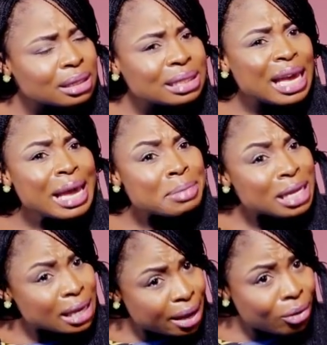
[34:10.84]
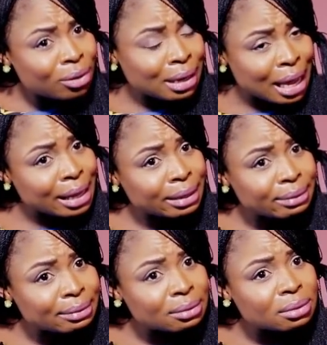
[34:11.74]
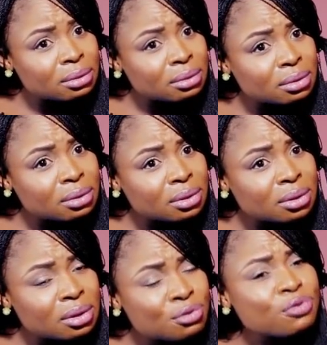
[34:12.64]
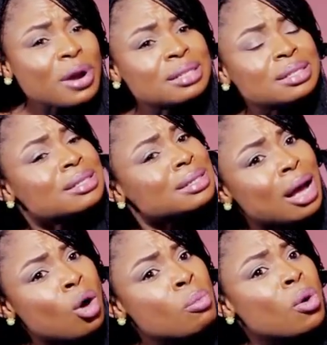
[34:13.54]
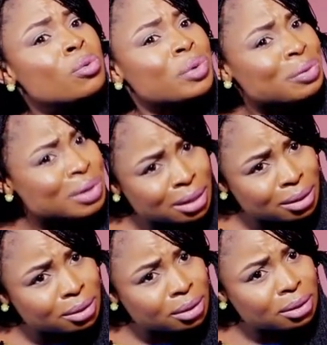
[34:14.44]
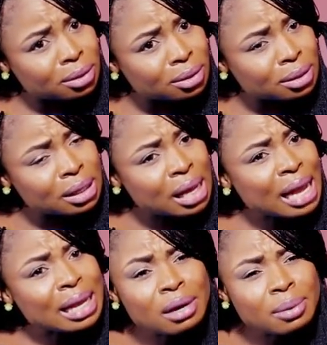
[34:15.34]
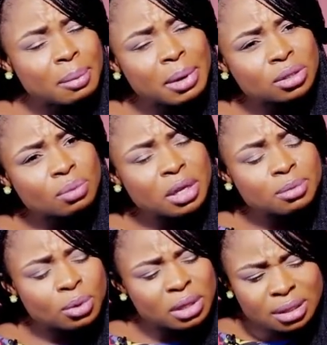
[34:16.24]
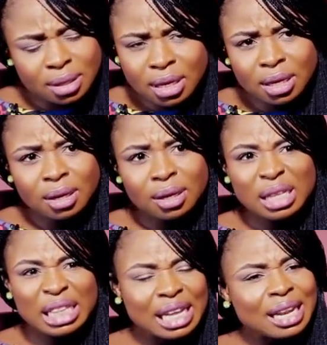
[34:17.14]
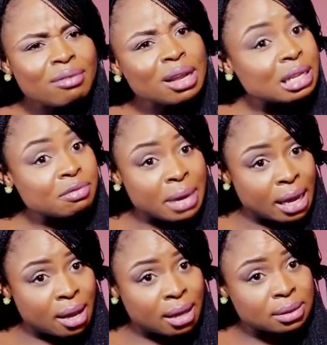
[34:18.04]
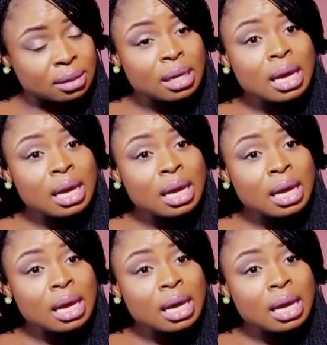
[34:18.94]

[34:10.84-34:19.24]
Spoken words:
KBK Online, Francisca Omooriri. I can't remember some names, but these three, they never leave my heart.